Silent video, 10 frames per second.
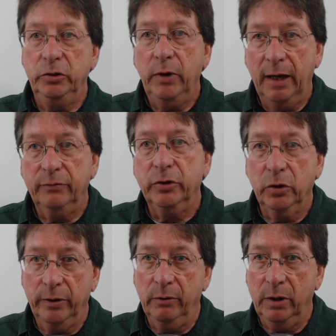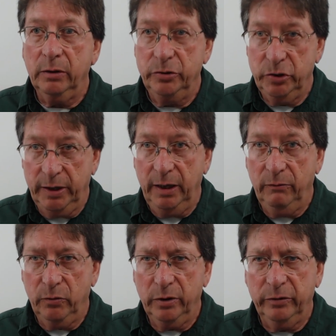You have to go that route because you can't
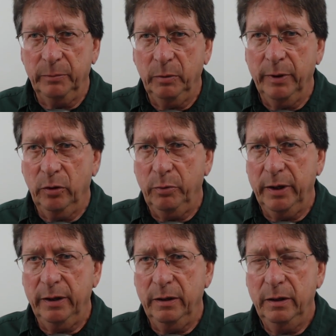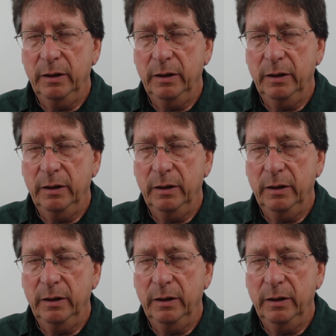afford a supplemental plan.